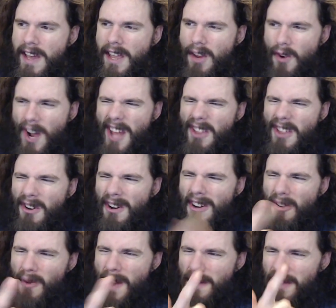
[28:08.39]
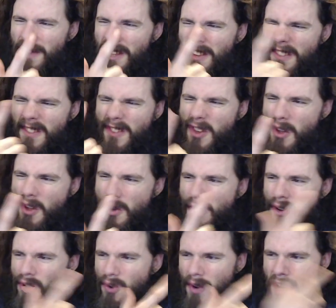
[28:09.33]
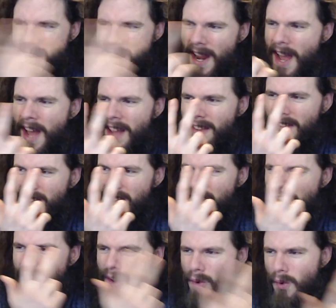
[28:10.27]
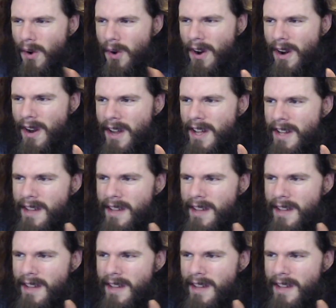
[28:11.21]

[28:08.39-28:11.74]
You're either a Kremlin stooge or a Nazi or